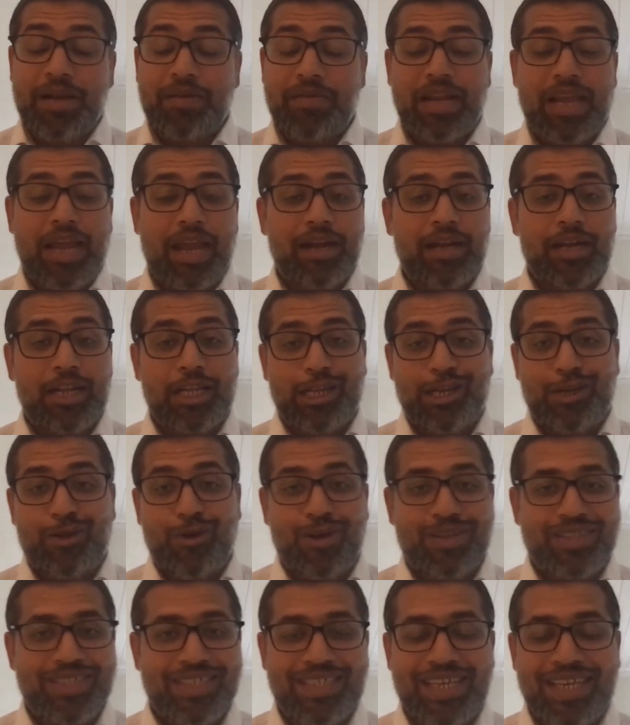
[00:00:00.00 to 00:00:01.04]
It will handle
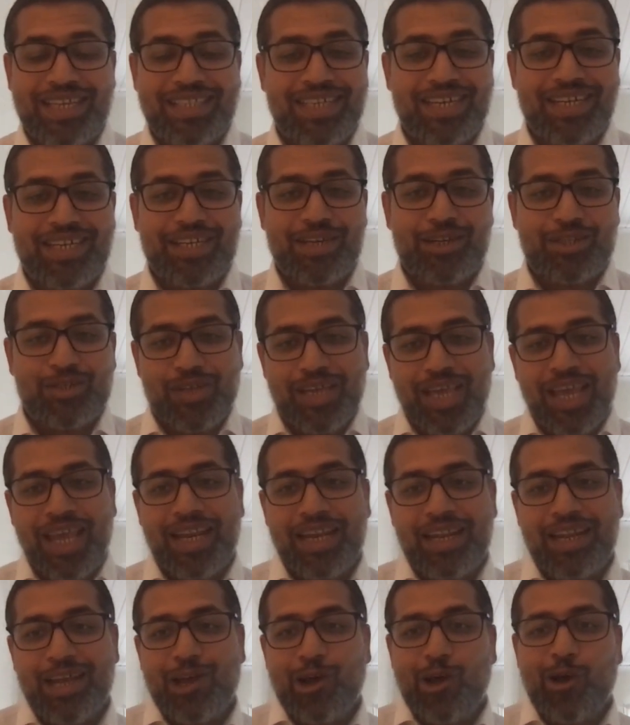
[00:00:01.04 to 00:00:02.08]
noises, etc. So
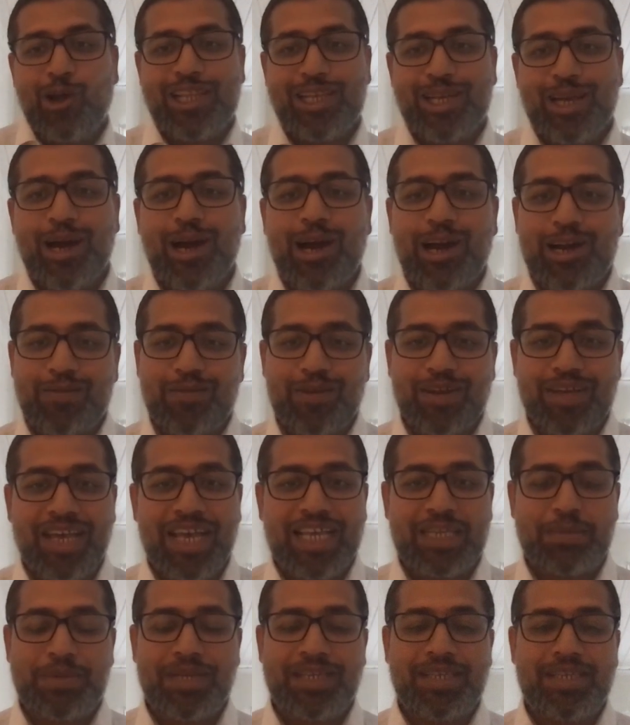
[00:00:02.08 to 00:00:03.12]
again, all the hard work
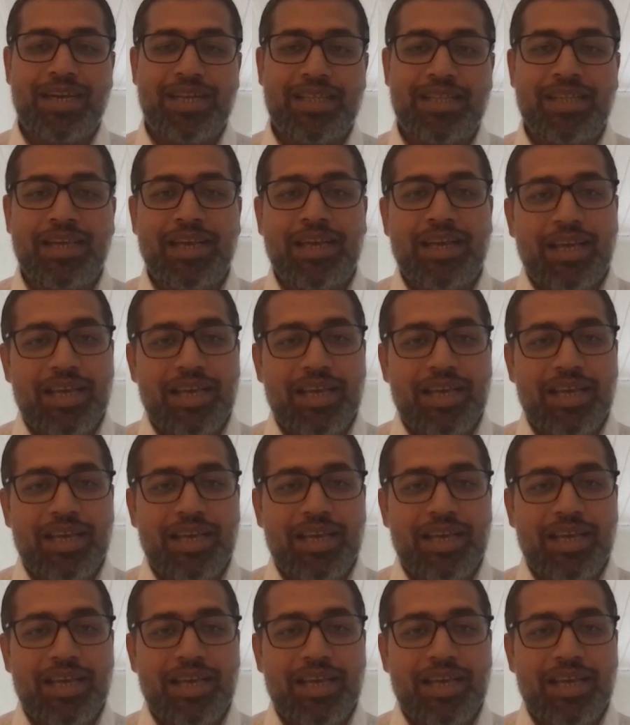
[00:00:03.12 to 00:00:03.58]
has been done.